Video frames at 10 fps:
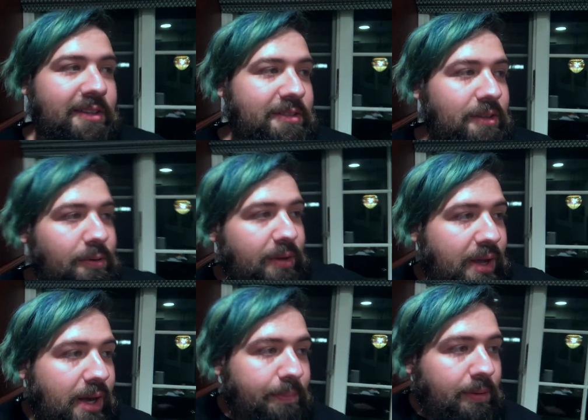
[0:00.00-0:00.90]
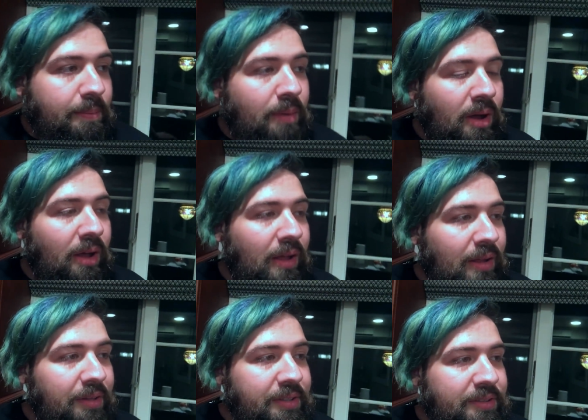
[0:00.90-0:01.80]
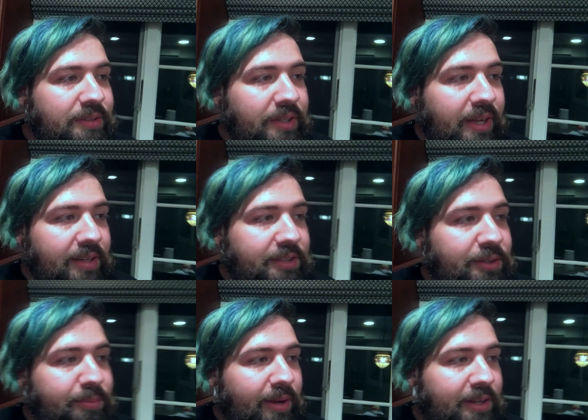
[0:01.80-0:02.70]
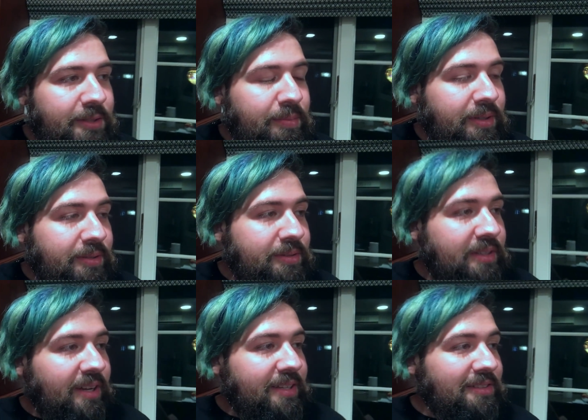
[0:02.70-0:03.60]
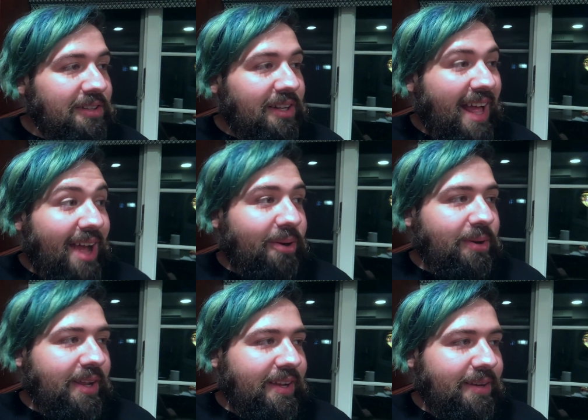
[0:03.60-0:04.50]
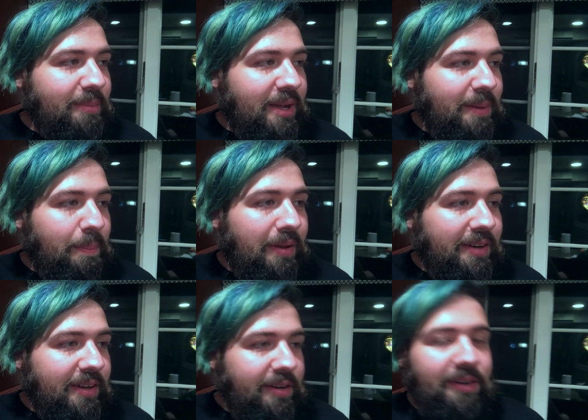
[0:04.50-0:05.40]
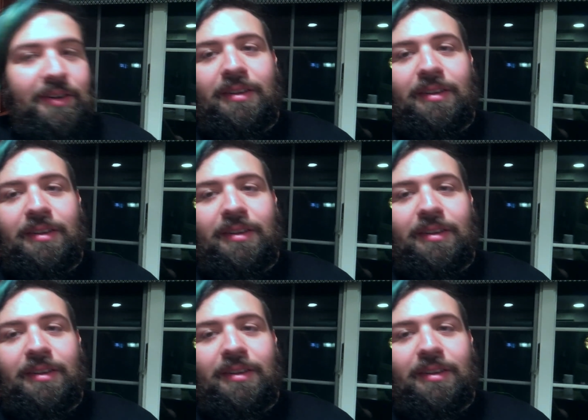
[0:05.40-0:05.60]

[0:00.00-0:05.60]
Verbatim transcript: So we hit up the mall, didn't really get too much, but it was a nice little outing in my opinion.